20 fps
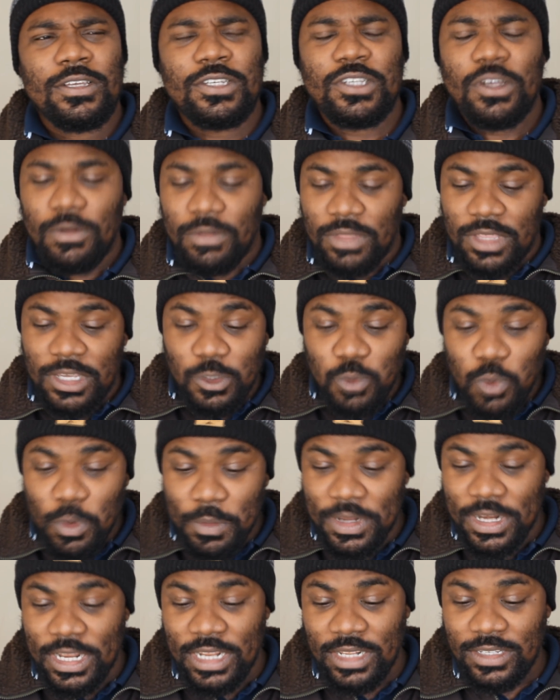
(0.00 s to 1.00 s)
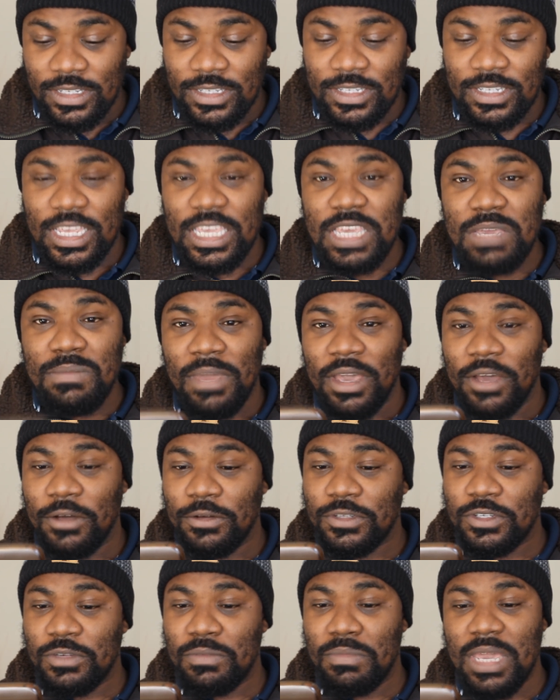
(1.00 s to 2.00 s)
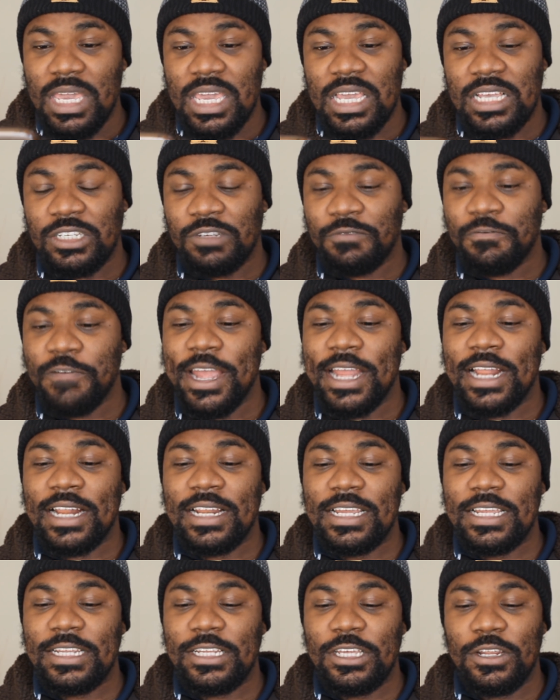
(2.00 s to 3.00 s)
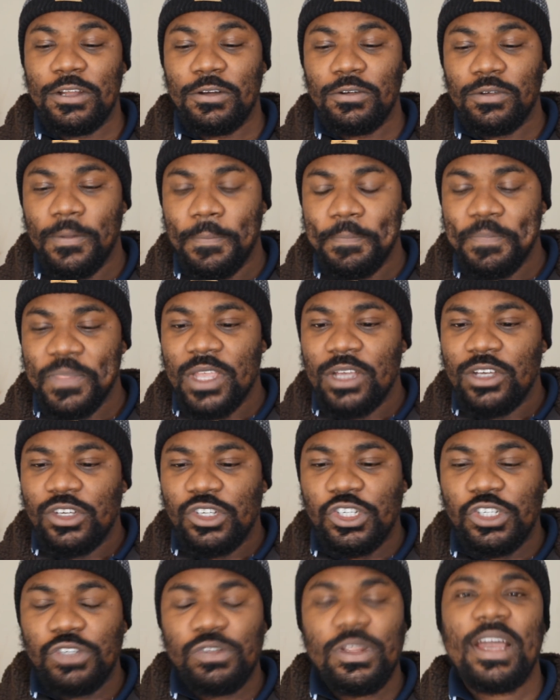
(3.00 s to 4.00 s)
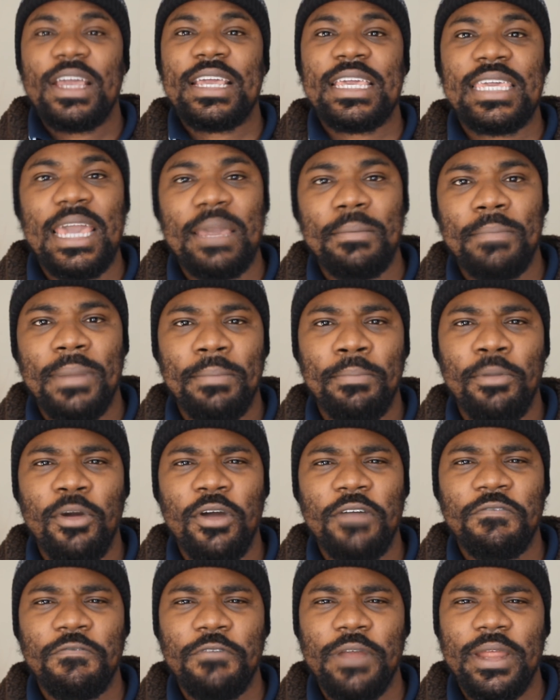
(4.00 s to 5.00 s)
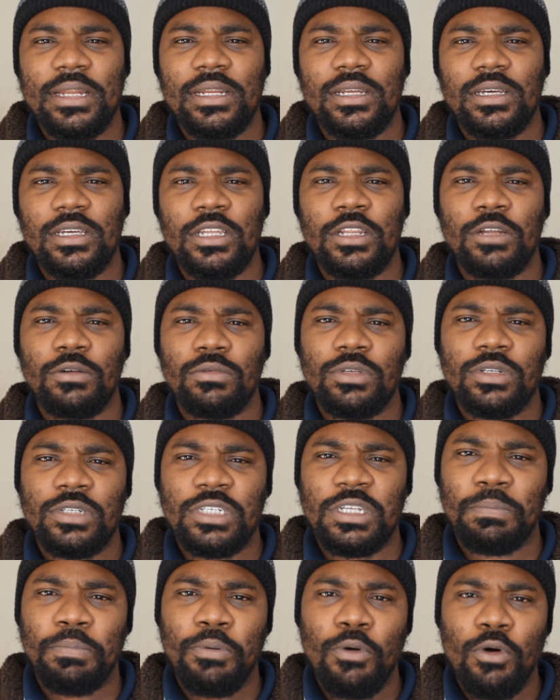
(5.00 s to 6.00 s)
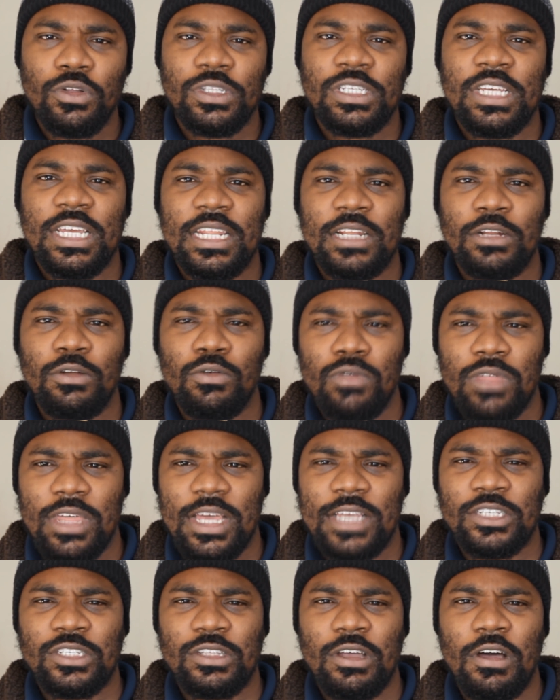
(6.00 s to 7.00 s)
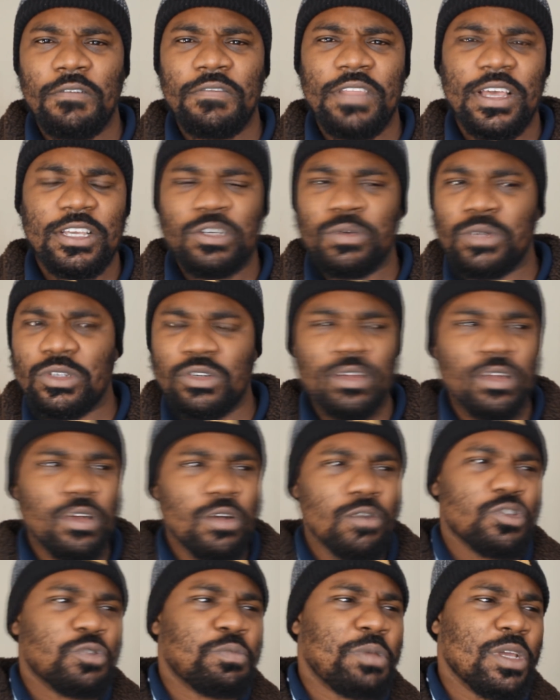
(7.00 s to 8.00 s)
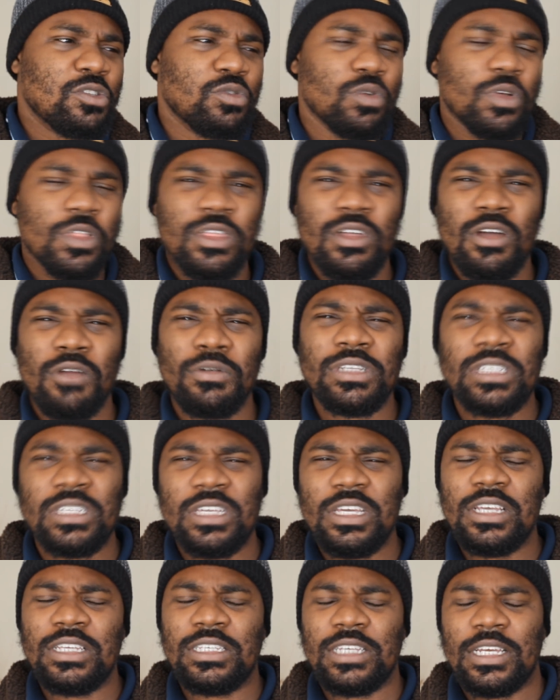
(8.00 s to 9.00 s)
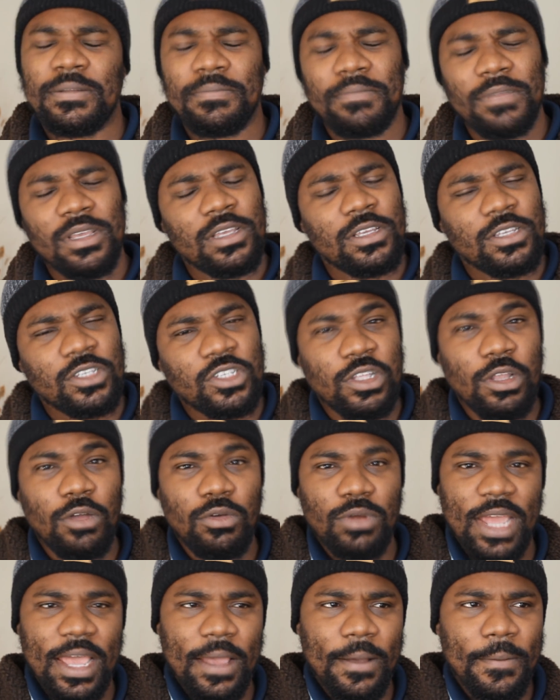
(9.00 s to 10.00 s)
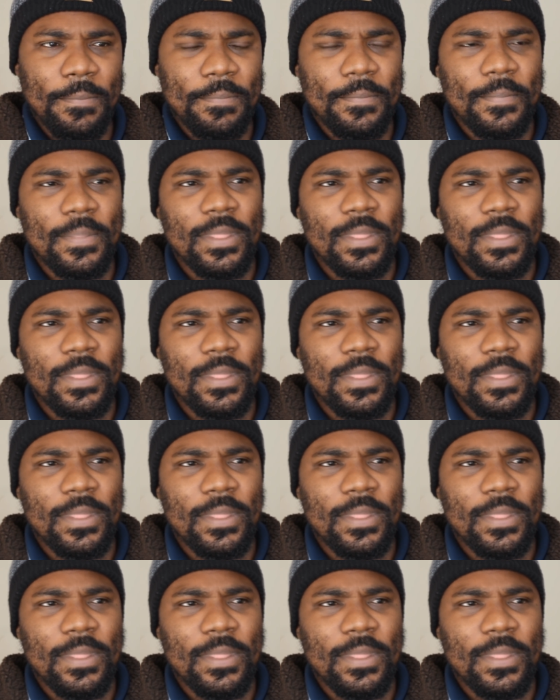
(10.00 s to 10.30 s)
So this woman's email to me is, Franklin, you know, should I get my boyfriend, you know, deported and all that stuff, that she was gonna go speak to authorities and slow down.